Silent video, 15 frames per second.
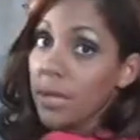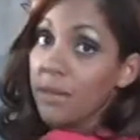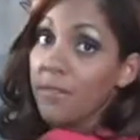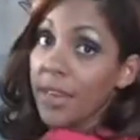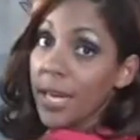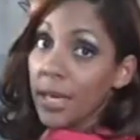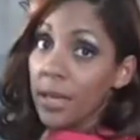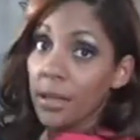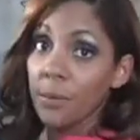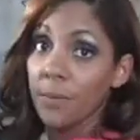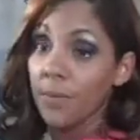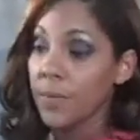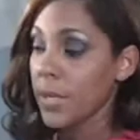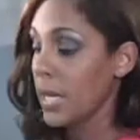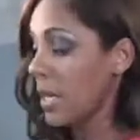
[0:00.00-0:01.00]
veil.
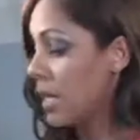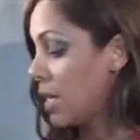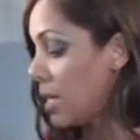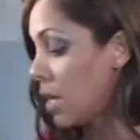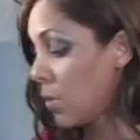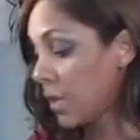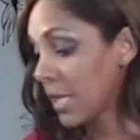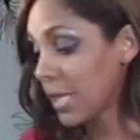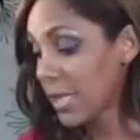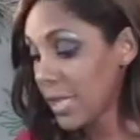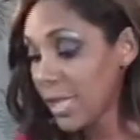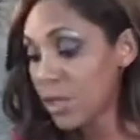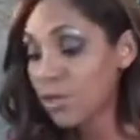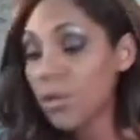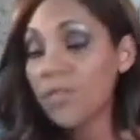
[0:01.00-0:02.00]
Now a
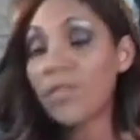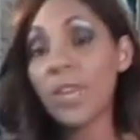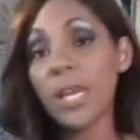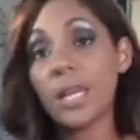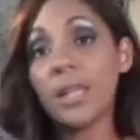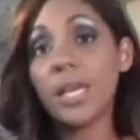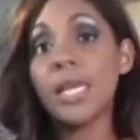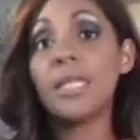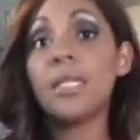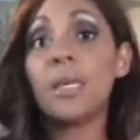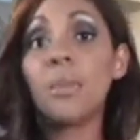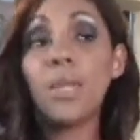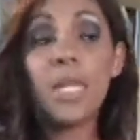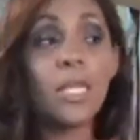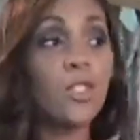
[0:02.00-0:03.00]
cathedral veil is
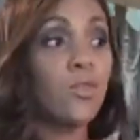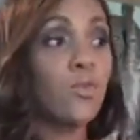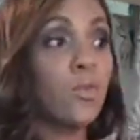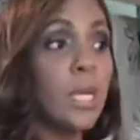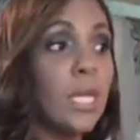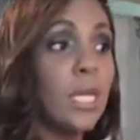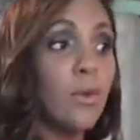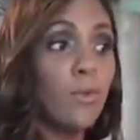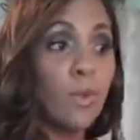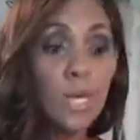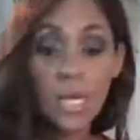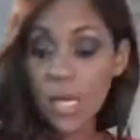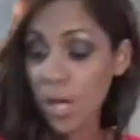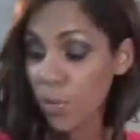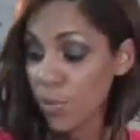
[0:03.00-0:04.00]
something that's really,
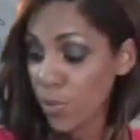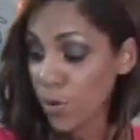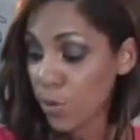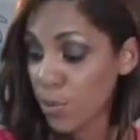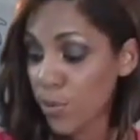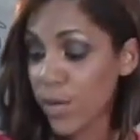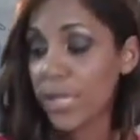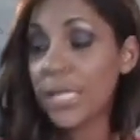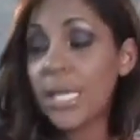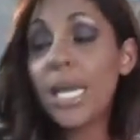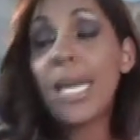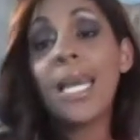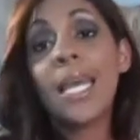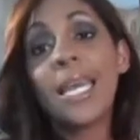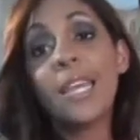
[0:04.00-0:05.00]
really appropriate
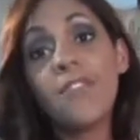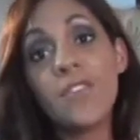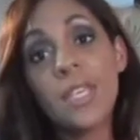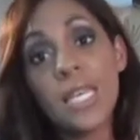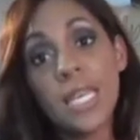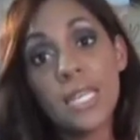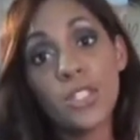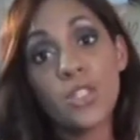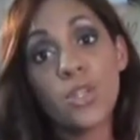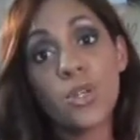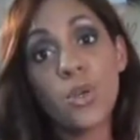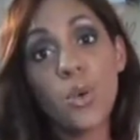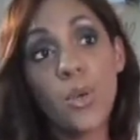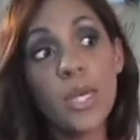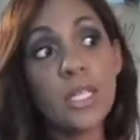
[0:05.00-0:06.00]
if it is you're
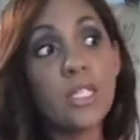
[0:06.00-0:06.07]
going